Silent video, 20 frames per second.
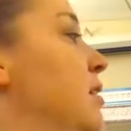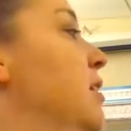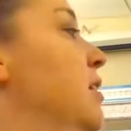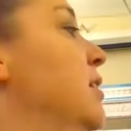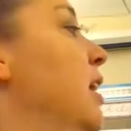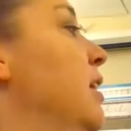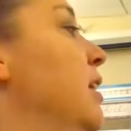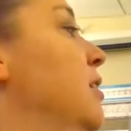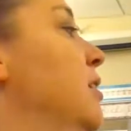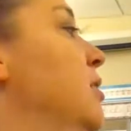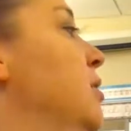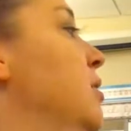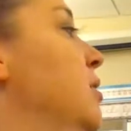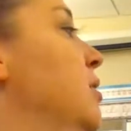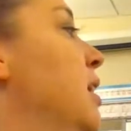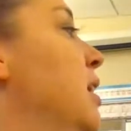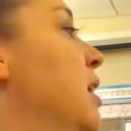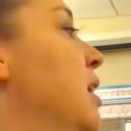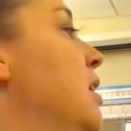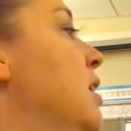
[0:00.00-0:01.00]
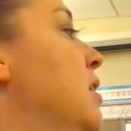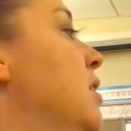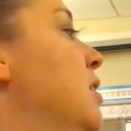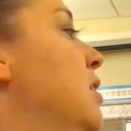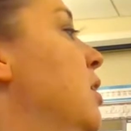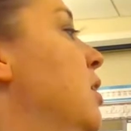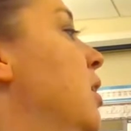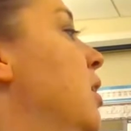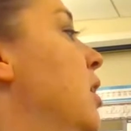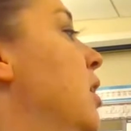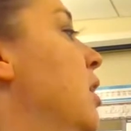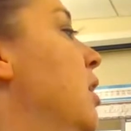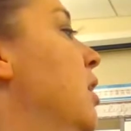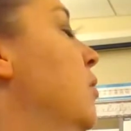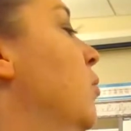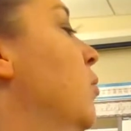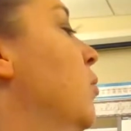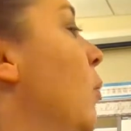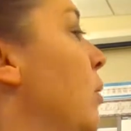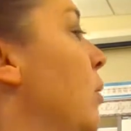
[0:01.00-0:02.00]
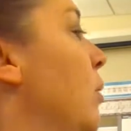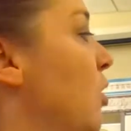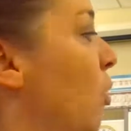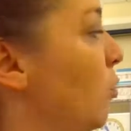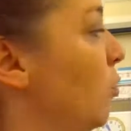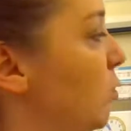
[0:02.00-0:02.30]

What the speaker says: because that's what we don't